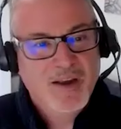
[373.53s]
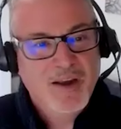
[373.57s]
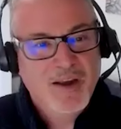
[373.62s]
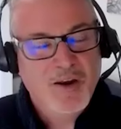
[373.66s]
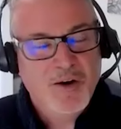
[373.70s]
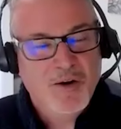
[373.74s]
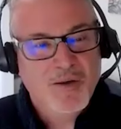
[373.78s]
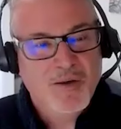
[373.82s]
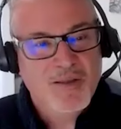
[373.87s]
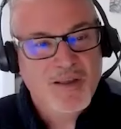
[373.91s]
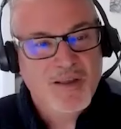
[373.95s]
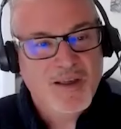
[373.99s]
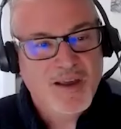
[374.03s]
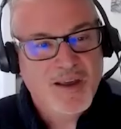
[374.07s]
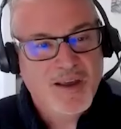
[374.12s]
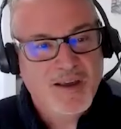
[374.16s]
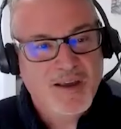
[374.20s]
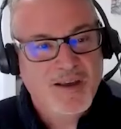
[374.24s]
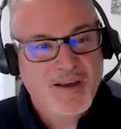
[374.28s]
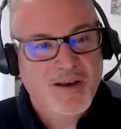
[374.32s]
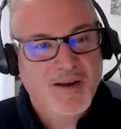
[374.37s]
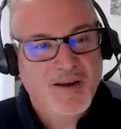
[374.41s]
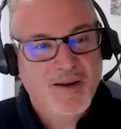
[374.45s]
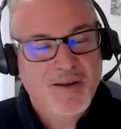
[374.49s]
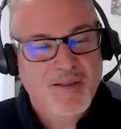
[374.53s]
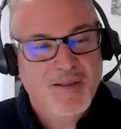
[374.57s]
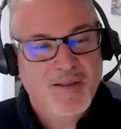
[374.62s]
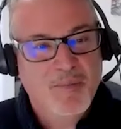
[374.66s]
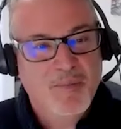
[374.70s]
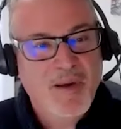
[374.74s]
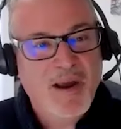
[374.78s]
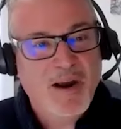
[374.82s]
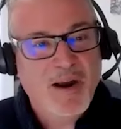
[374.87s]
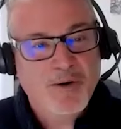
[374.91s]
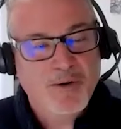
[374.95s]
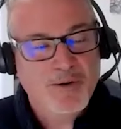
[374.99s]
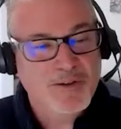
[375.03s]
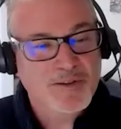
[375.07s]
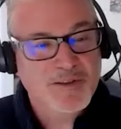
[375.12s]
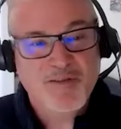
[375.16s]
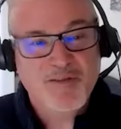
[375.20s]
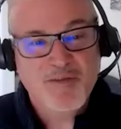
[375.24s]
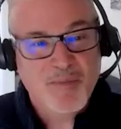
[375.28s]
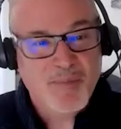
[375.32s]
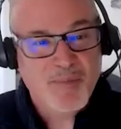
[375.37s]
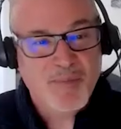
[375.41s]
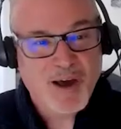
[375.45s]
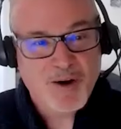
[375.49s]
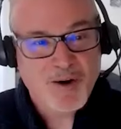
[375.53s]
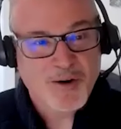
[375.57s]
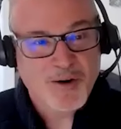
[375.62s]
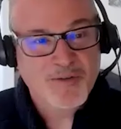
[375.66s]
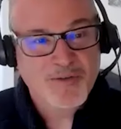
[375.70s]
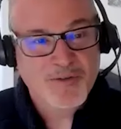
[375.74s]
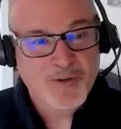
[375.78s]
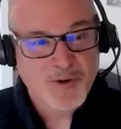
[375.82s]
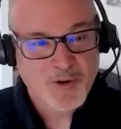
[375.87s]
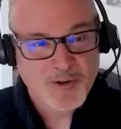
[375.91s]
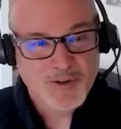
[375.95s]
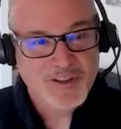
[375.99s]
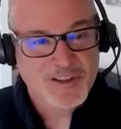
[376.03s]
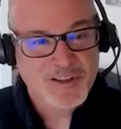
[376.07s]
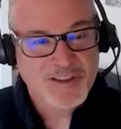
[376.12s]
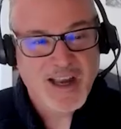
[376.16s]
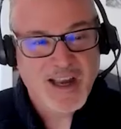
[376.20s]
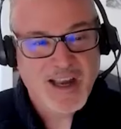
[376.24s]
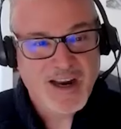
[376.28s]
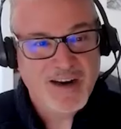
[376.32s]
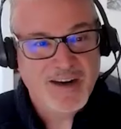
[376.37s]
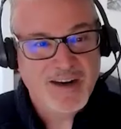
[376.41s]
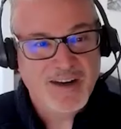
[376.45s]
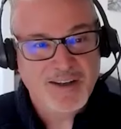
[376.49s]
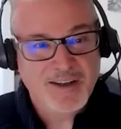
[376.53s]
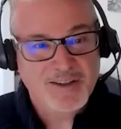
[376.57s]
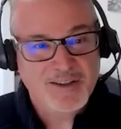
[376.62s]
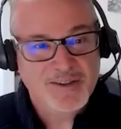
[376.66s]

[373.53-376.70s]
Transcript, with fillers: you know, the perils of the modern food society.